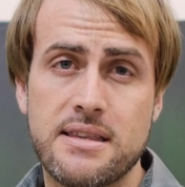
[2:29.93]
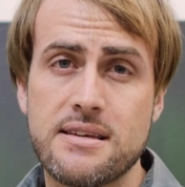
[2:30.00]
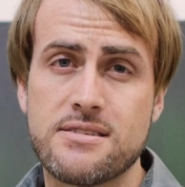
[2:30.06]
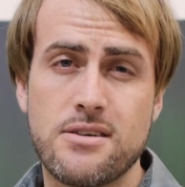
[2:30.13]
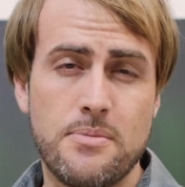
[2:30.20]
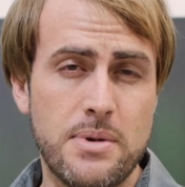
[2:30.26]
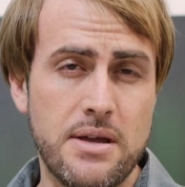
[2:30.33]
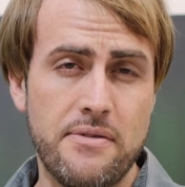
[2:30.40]
There's
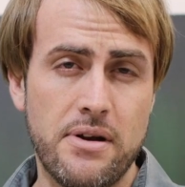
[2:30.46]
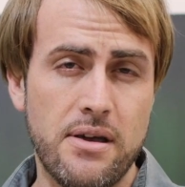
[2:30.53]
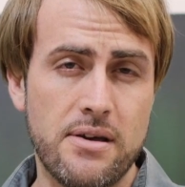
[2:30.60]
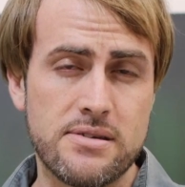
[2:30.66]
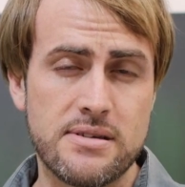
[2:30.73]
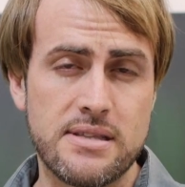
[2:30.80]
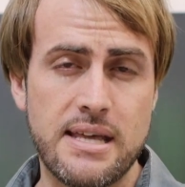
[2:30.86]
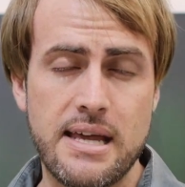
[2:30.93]
so many
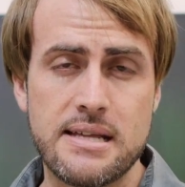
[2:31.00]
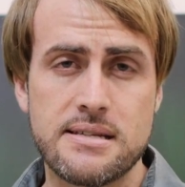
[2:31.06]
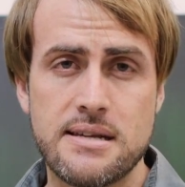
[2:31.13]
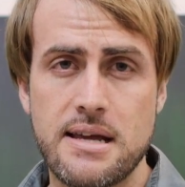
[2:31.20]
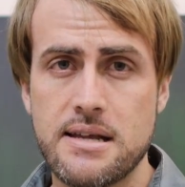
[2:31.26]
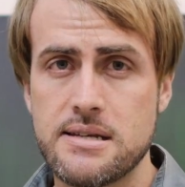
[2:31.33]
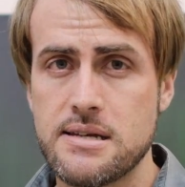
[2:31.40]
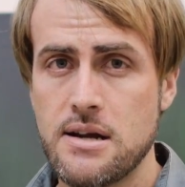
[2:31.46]
videos on the
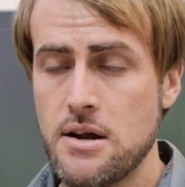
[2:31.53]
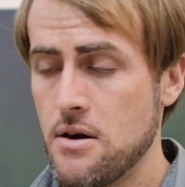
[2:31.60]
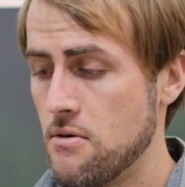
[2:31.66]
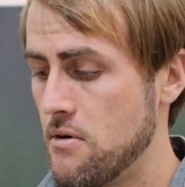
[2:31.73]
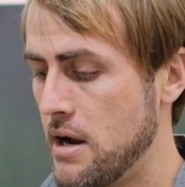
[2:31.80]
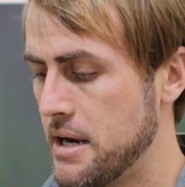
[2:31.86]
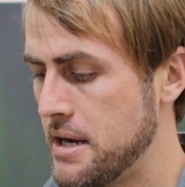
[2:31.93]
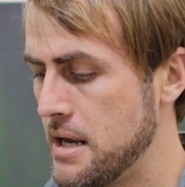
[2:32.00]
internet
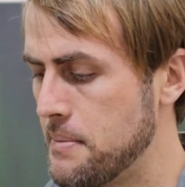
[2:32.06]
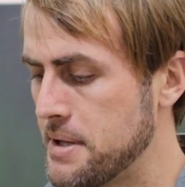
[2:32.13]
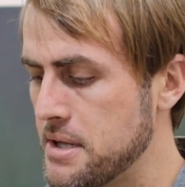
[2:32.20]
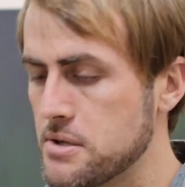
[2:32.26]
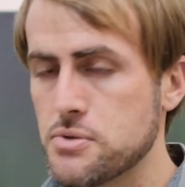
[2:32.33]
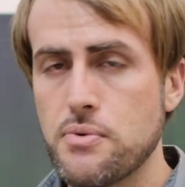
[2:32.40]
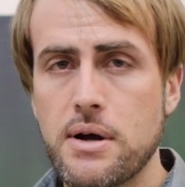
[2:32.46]
right now, but there